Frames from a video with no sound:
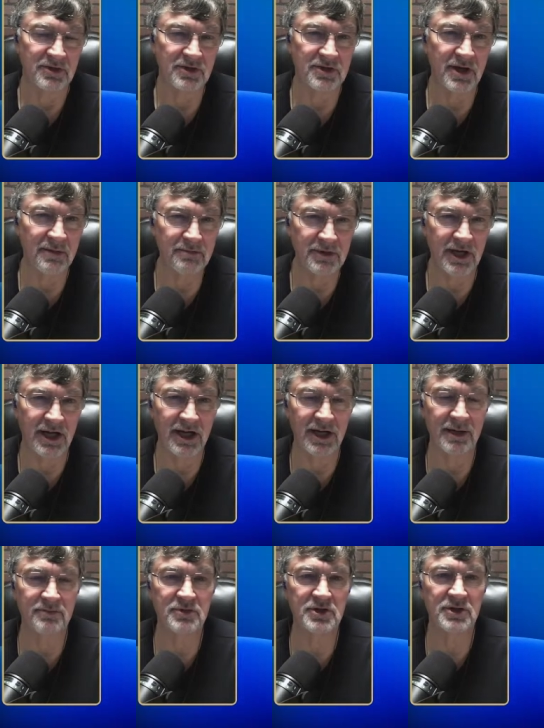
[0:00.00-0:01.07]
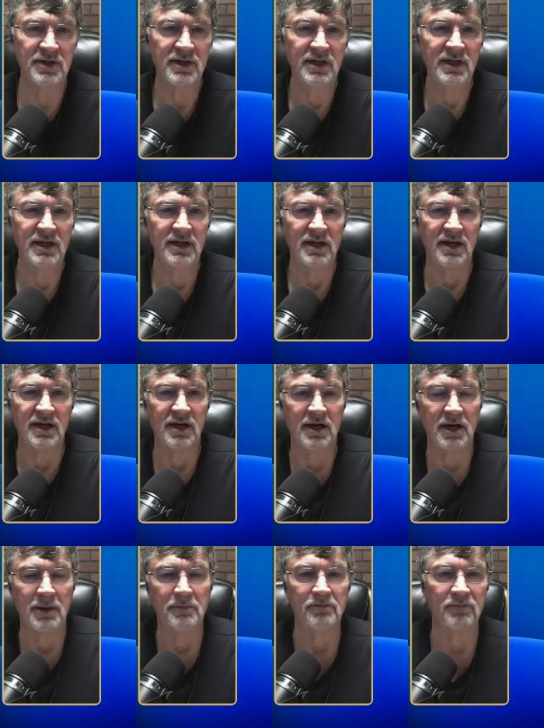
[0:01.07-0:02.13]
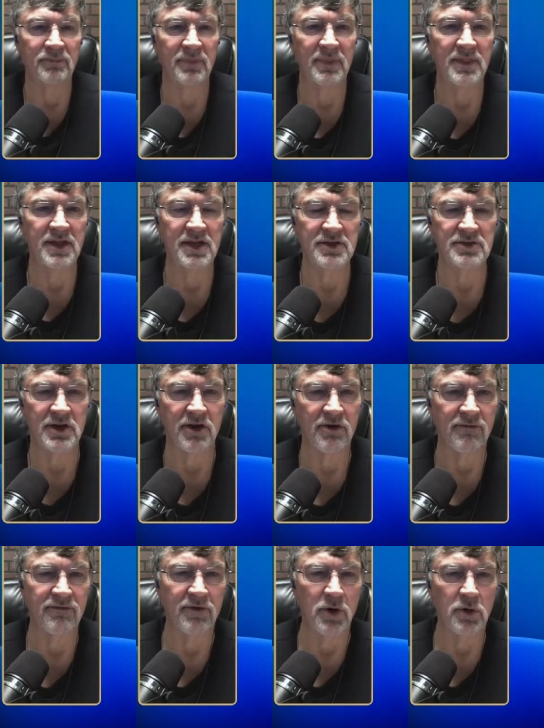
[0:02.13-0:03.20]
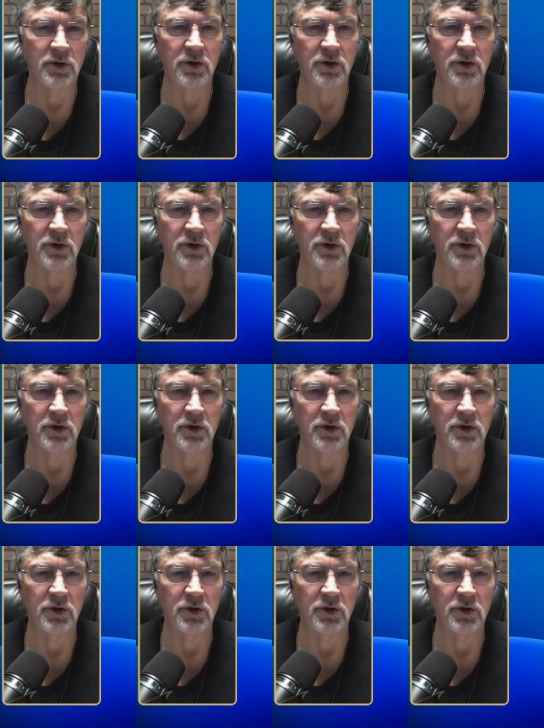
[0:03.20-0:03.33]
because sometimes these air